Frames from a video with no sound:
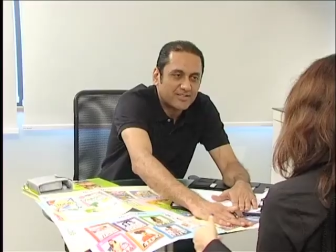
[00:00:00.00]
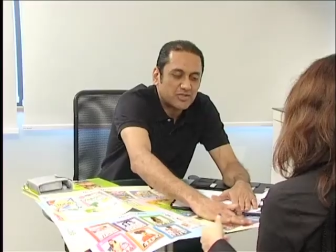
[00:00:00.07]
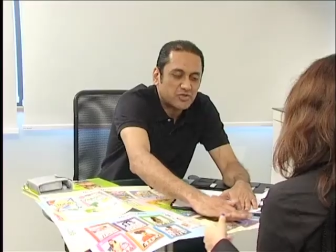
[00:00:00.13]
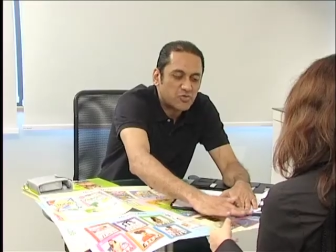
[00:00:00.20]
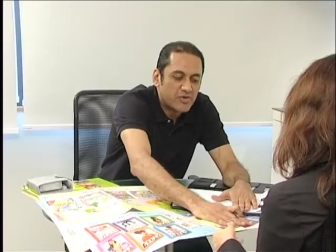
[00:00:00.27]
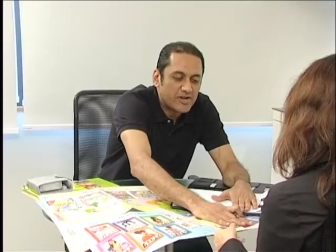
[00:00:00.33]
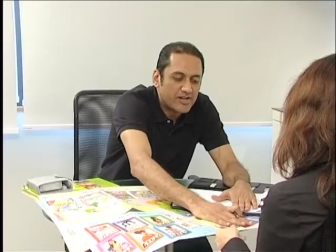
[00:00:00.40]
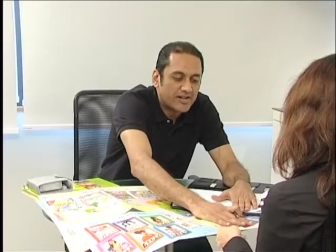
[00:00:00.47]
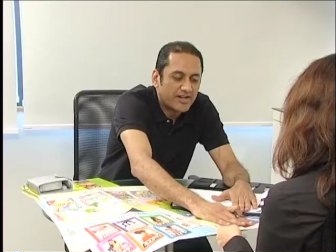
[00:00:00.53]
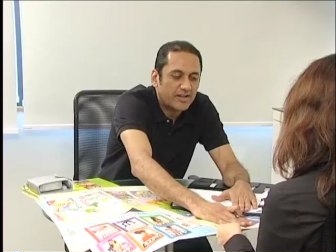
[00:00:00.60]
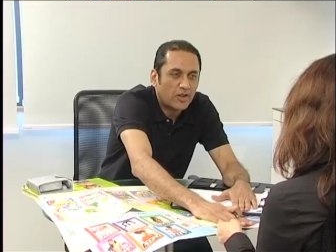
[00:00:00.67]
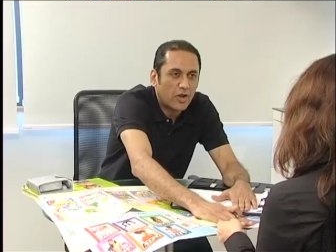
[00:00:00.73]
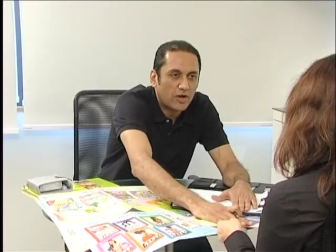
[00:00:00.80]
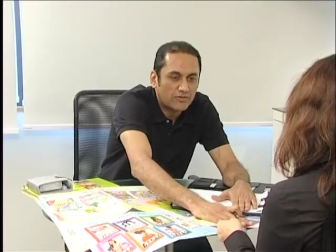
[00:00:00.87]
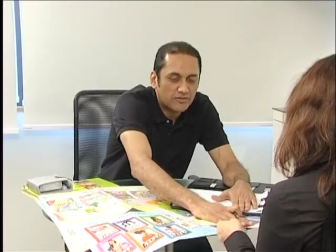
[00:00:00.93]
This reading, a
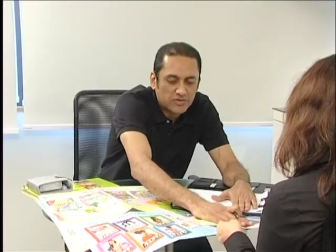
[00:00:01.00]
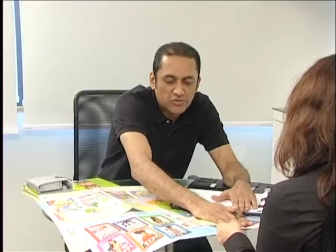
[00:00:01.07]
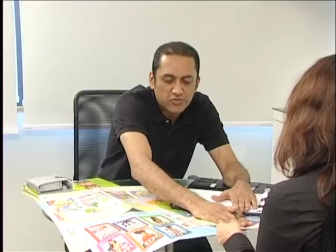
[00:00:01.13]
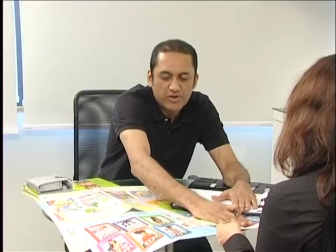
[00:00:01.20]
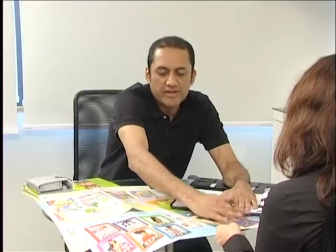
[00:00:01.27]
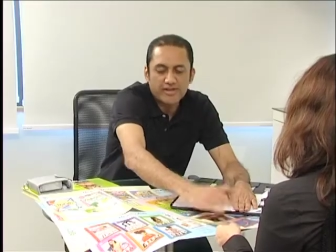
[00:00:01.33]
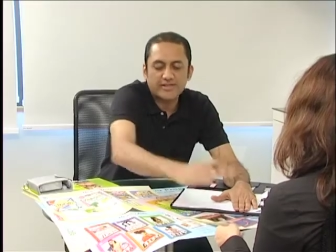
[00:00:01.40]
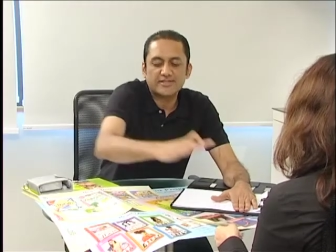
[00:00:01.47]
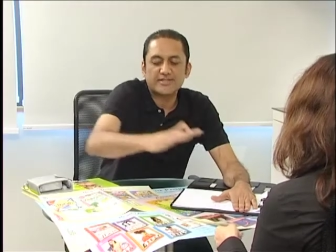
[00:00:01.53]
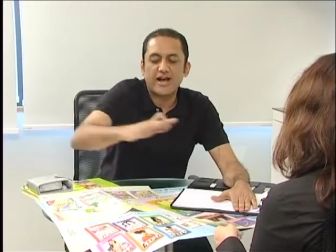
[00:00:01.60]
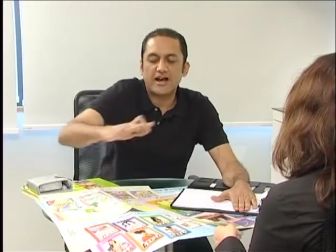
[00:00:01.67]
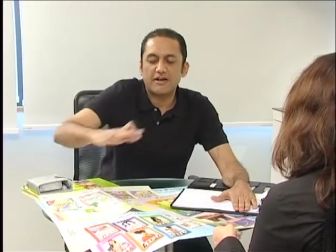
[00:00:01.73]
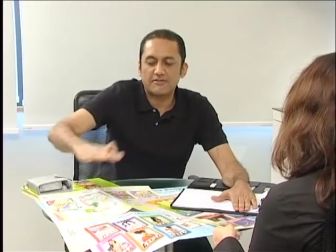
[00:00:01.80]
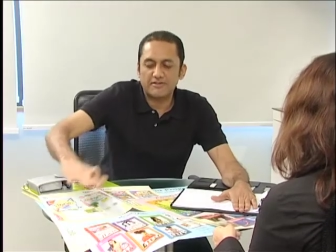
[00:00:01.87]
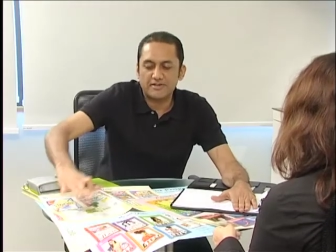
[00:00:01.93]
lot of this reading is
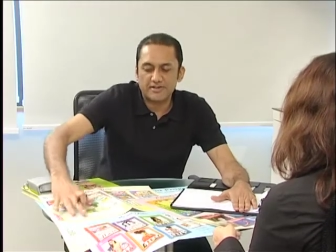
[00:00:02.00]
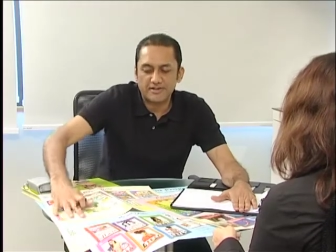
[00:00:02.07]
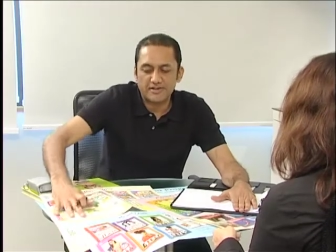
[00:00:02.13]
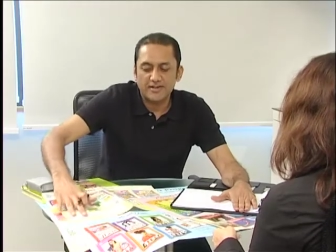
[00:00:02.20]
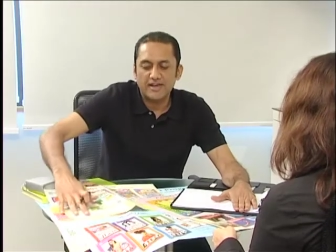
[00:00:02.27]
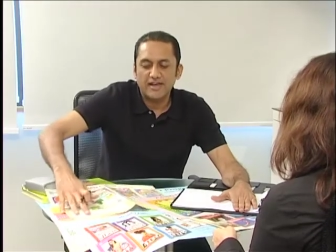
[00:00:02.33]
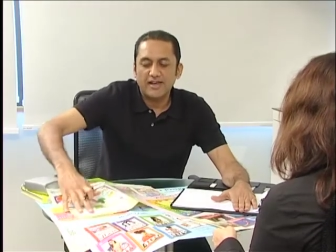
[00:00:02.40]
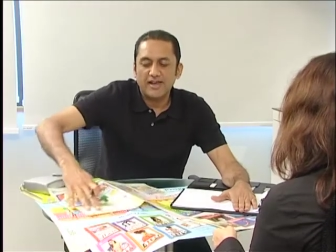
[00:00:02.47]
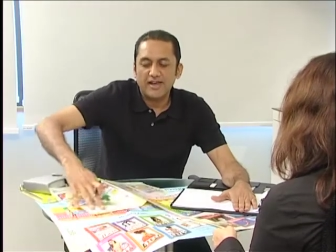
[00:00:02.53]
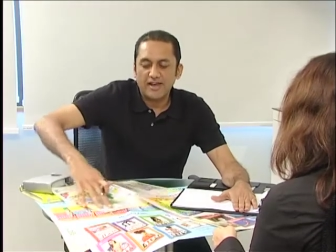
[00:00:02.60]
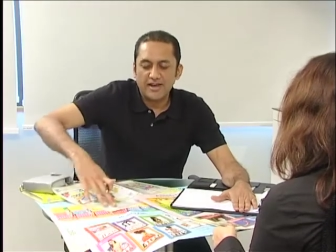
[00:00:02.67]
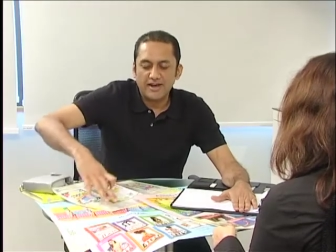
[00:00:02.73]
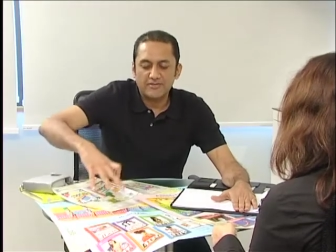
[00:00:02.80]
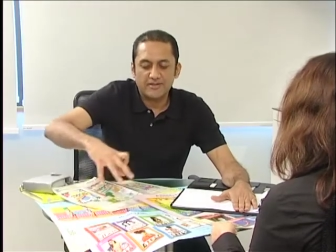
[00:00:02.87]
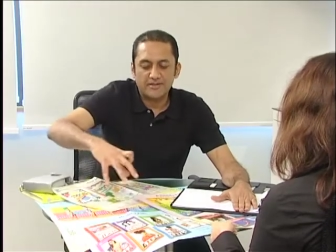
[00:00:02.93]
covered
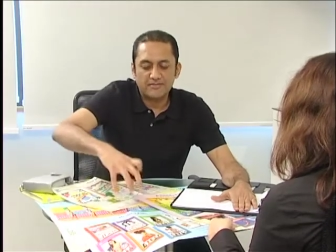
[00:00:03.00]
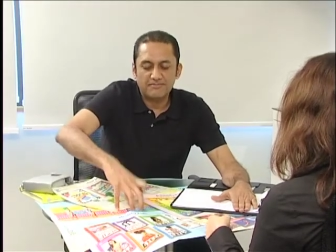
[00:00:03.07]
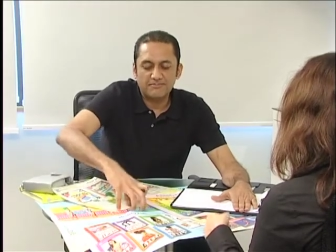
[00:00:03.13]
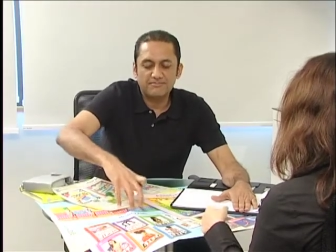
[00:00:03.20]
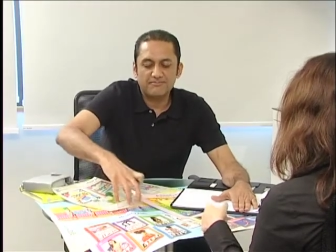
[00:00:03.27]
in our